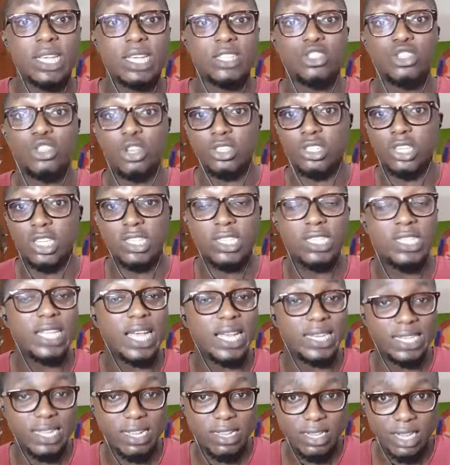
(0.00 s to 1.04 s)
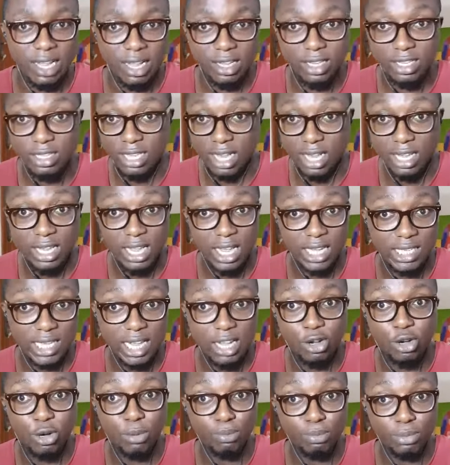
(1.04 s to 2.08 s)
and successes that he has
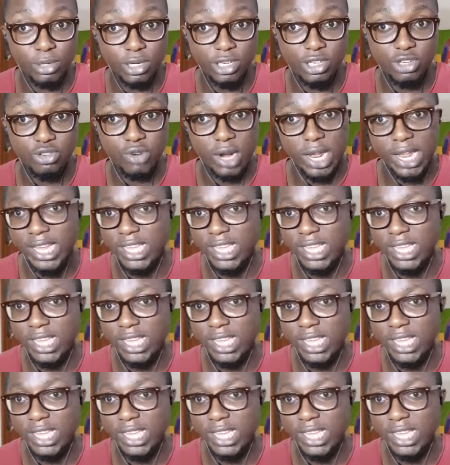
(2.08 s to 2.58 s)
accomplished, right?